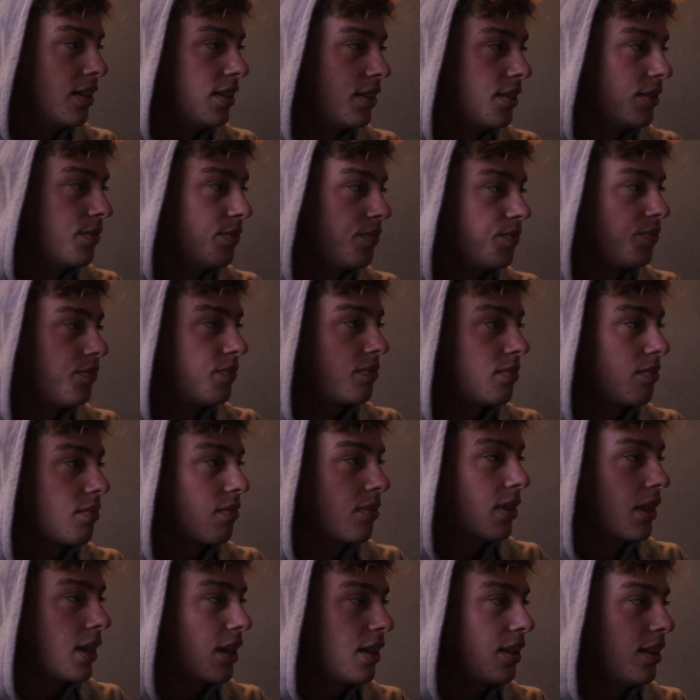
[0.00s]
yeah
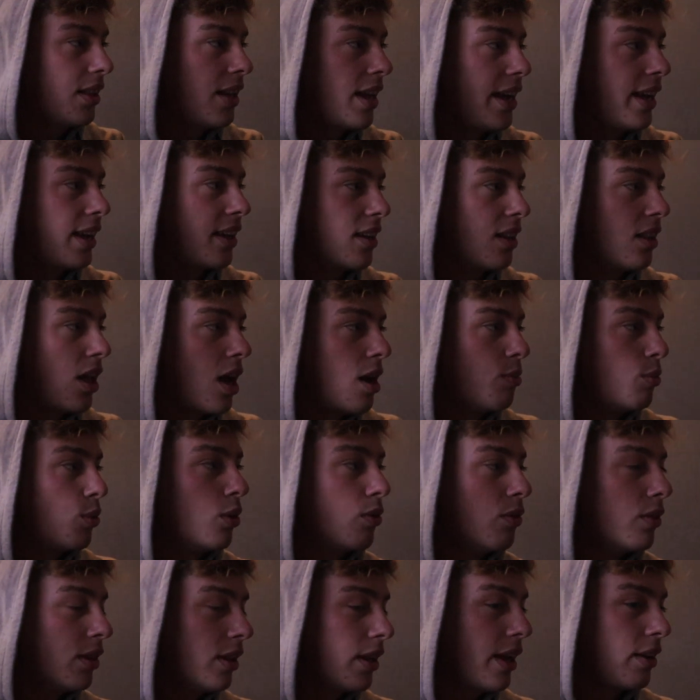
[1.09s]
like a lot
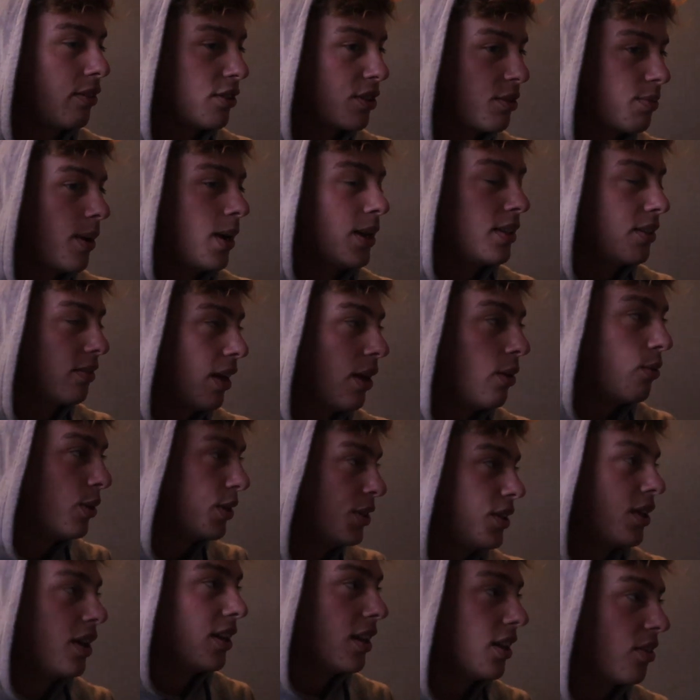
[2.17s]
more like responsive like once
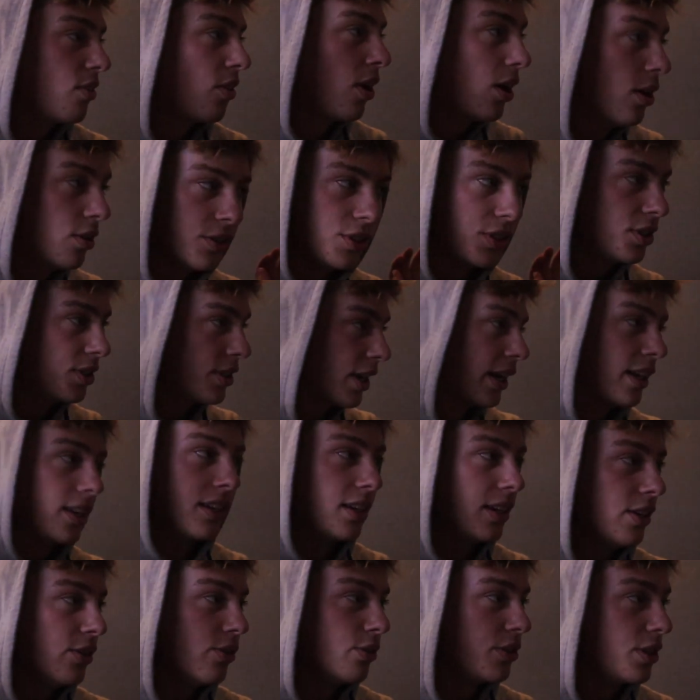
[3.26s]
you got on the throttle it was just like
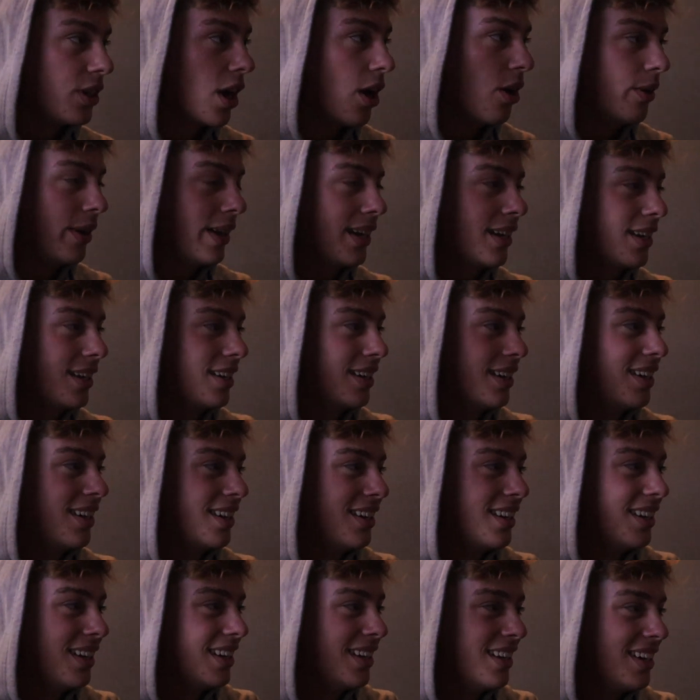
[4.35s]
it was once going I, the
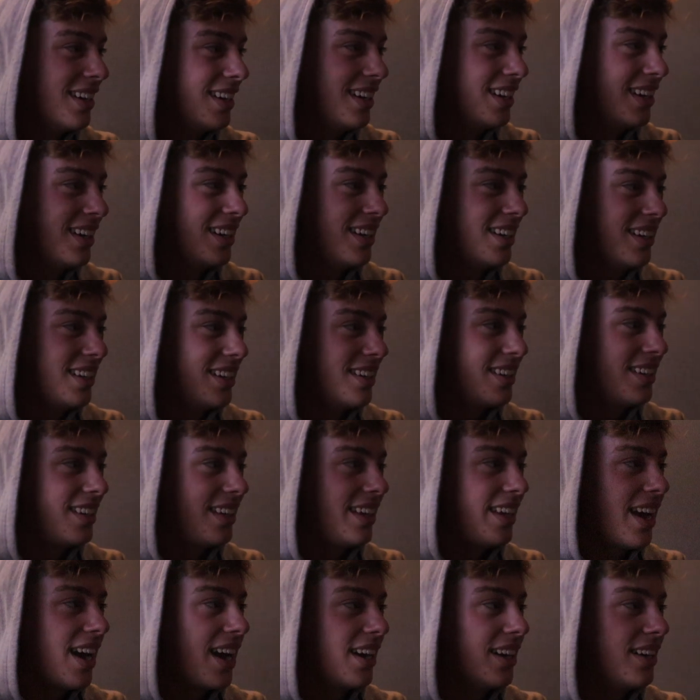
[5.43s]
throttle, it, I was going
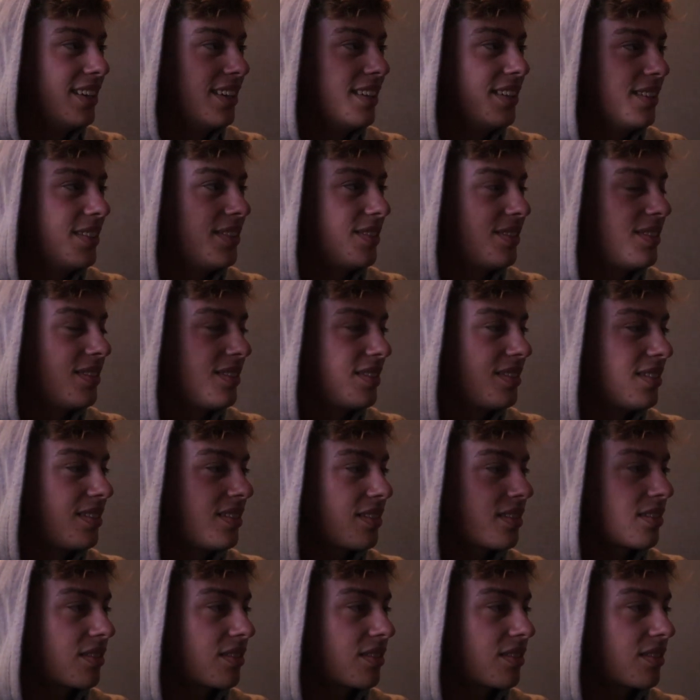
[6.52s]
yeah it was just like